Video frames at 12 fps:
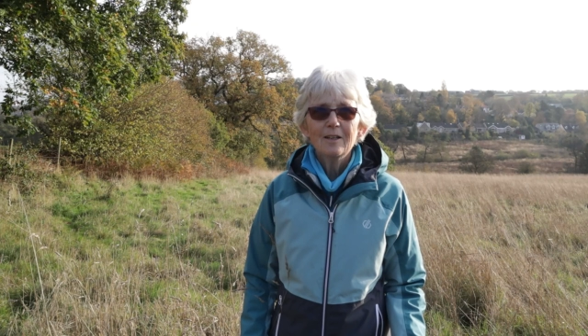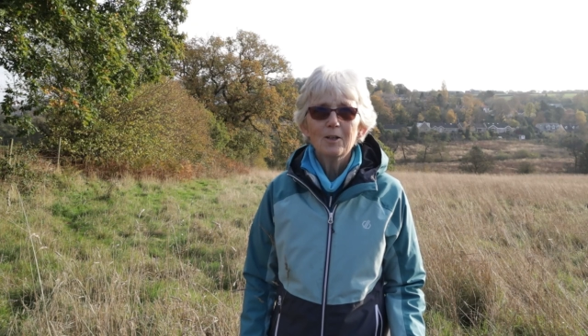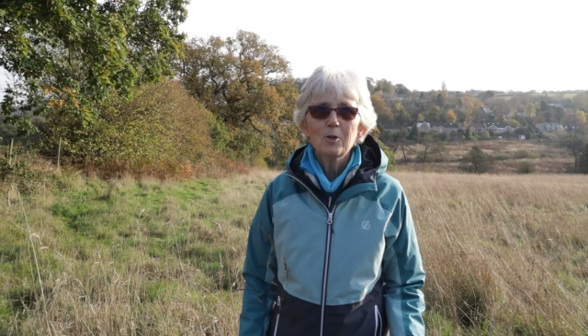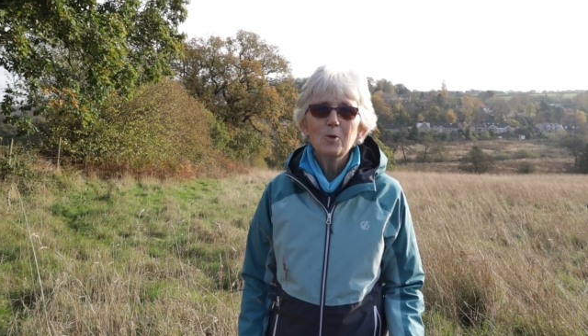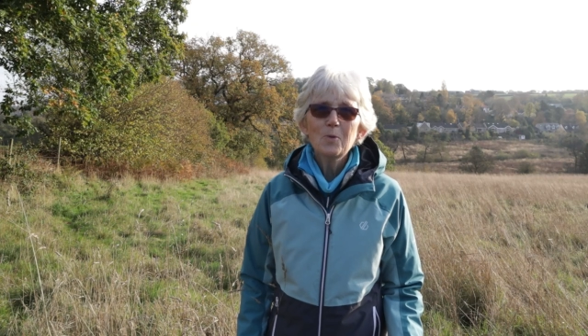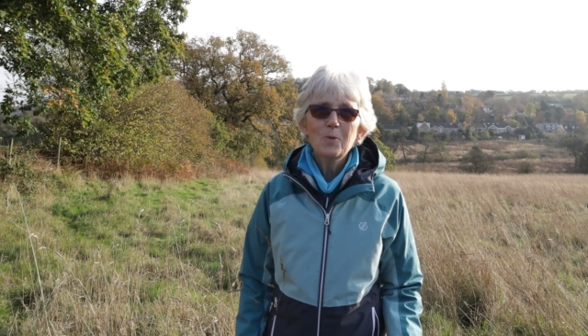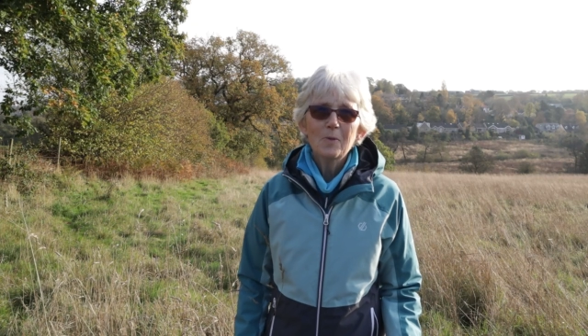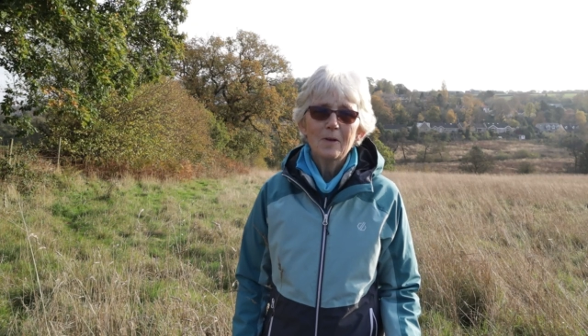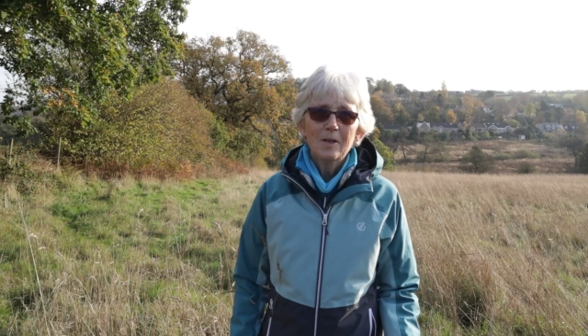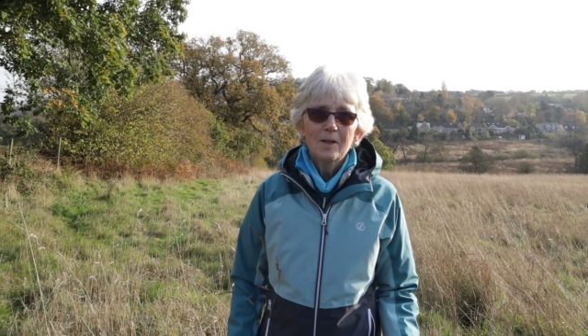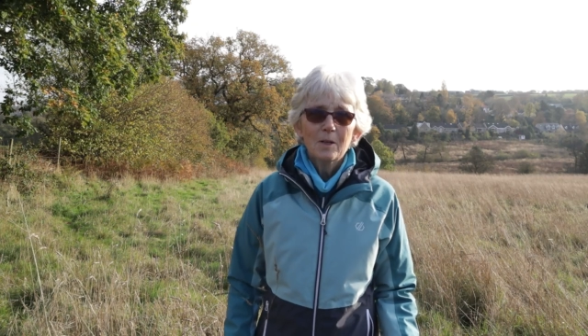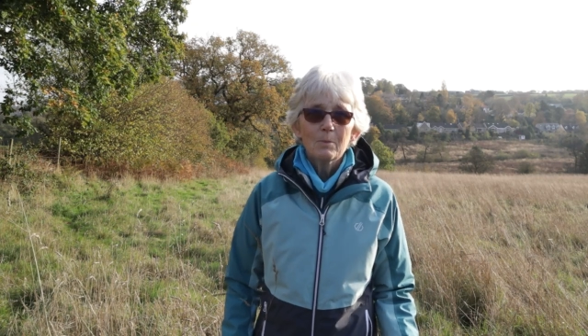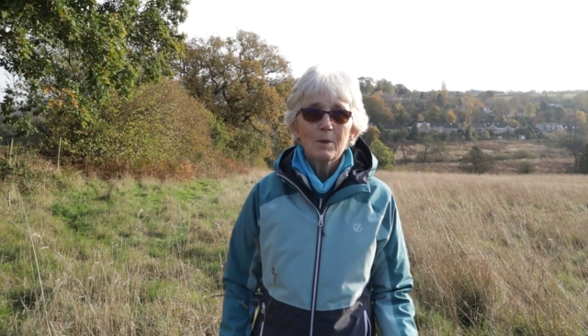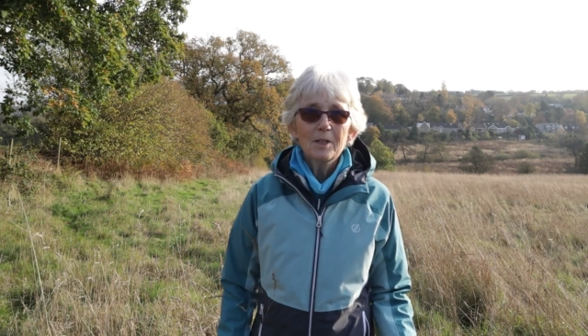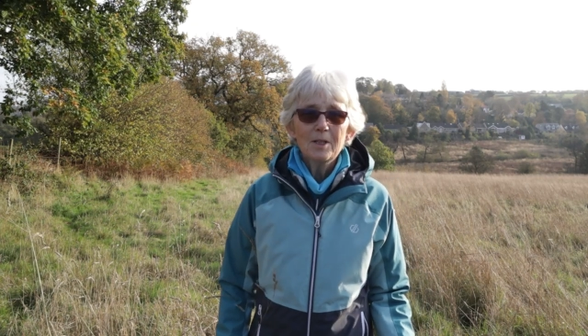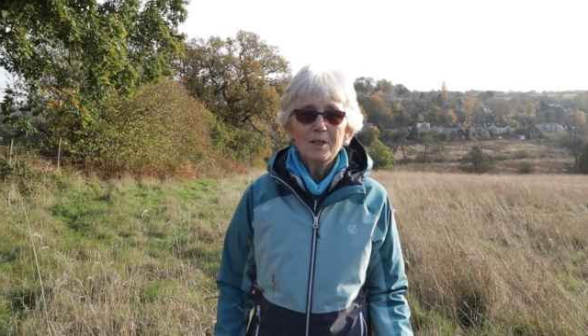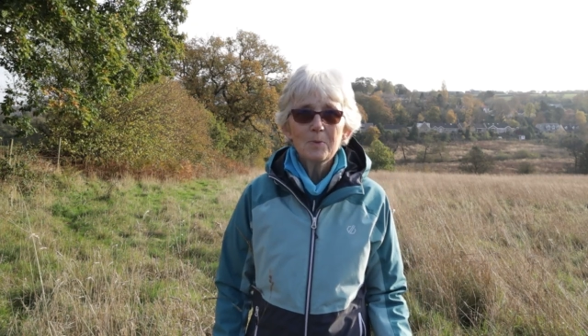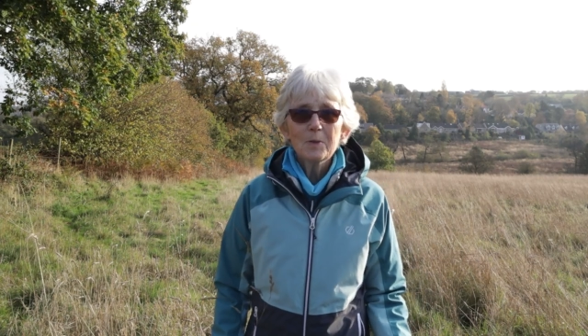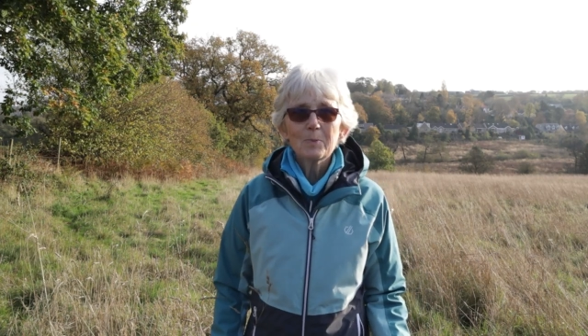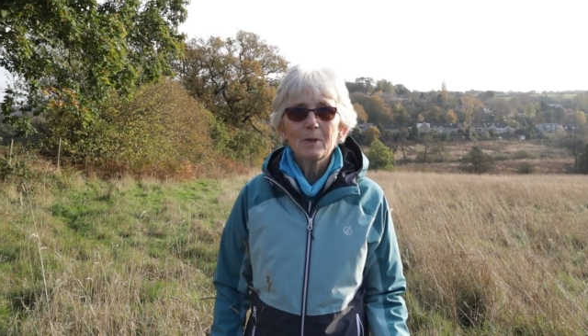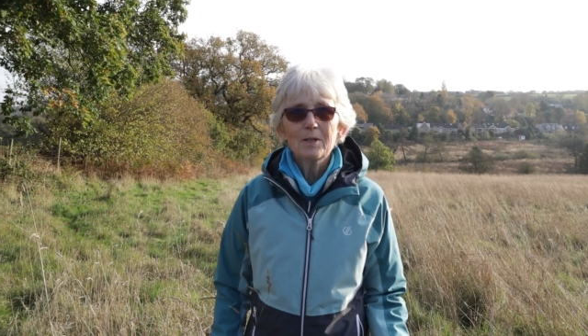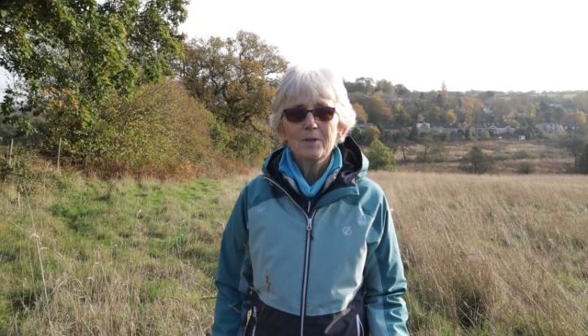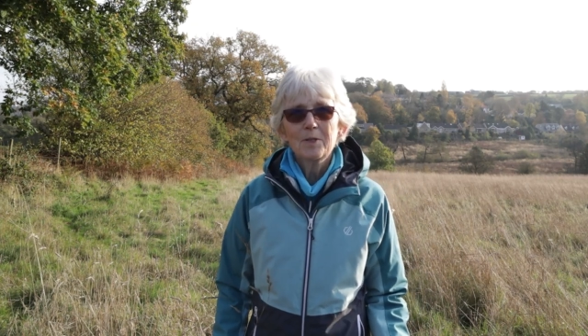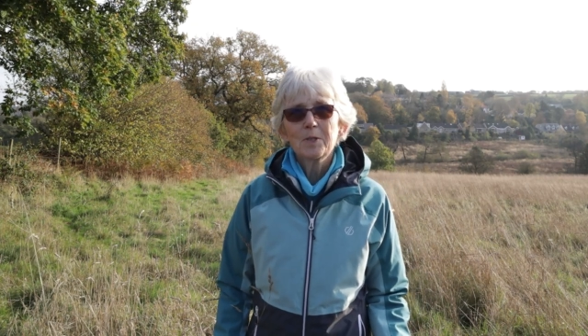Hello, my name's
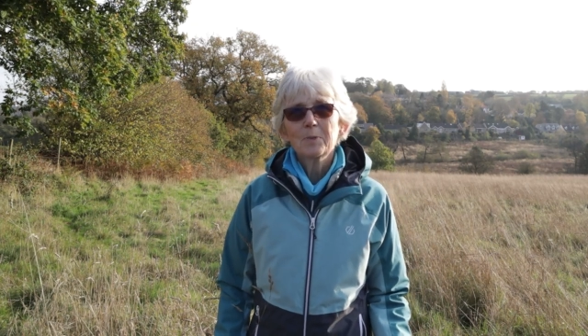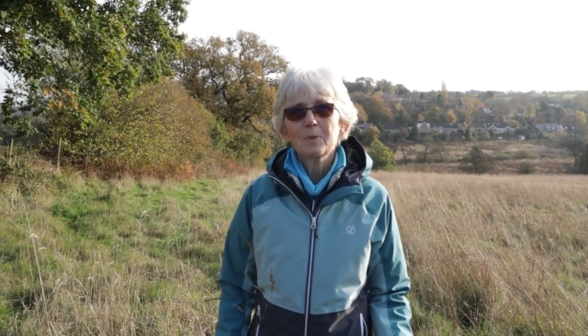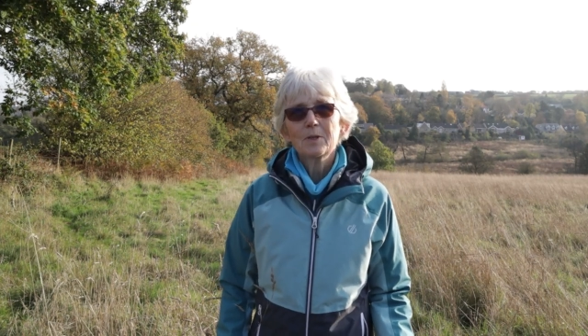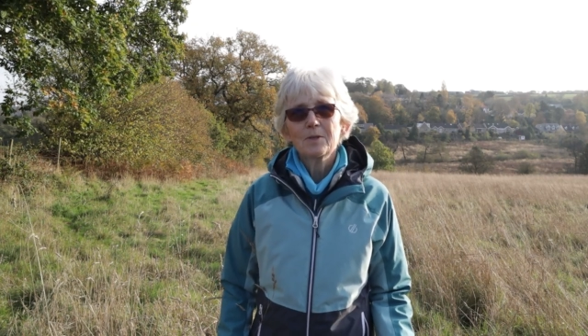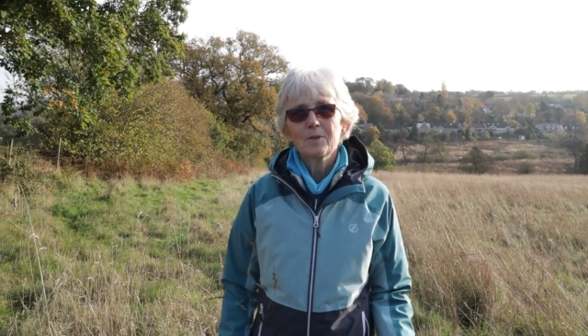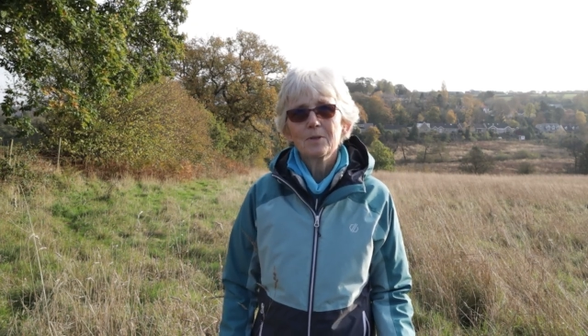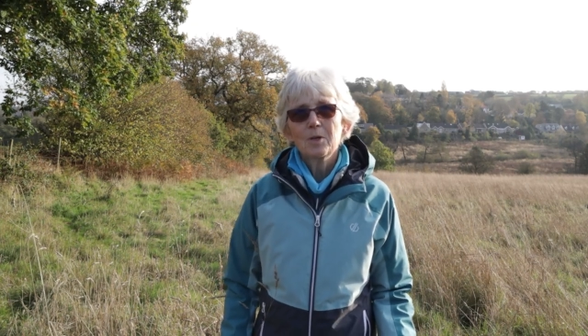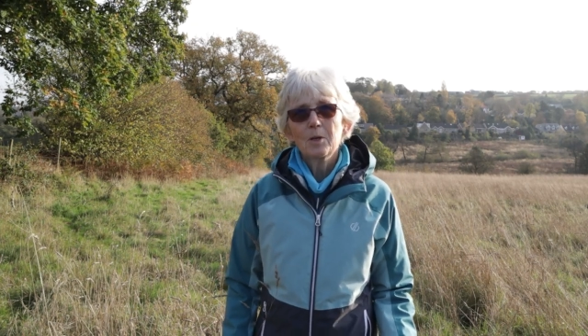Melanie Smith.